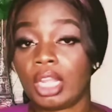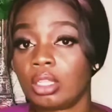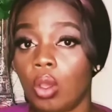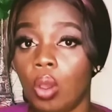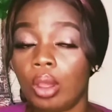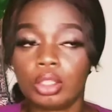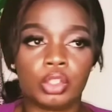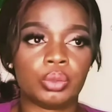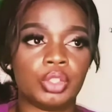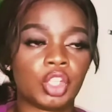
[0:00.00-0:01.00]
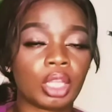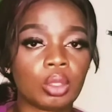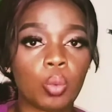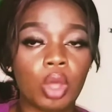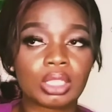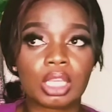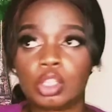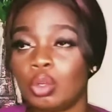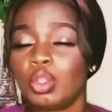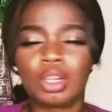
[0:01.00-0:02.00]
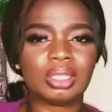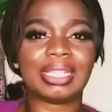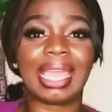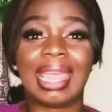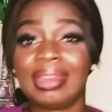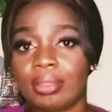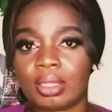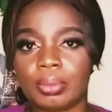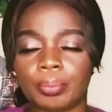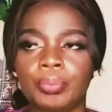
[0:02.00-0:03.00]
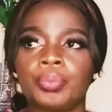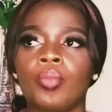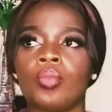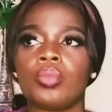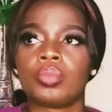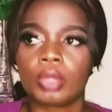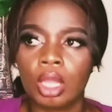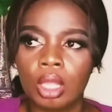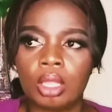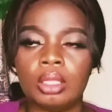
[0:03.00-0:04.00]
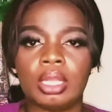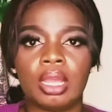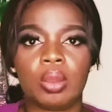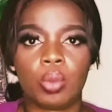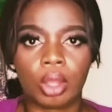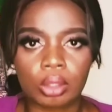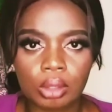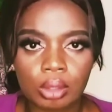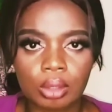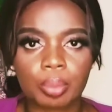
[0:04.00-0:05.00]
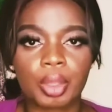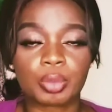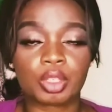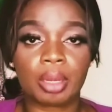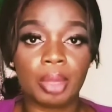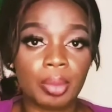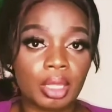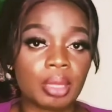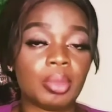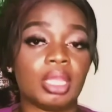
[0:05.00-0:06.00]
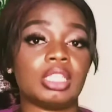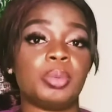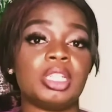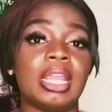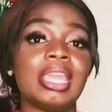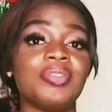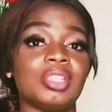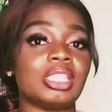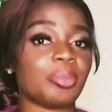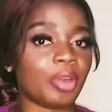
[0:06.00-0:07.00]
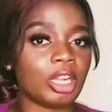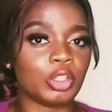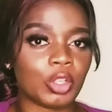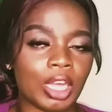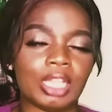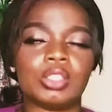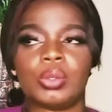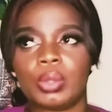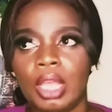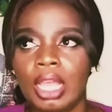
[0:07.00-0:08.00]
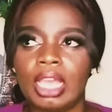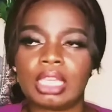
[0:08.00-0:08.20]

the oil, you don't check the water, you don't check anything. The car works, especially if it's a brand new car. So it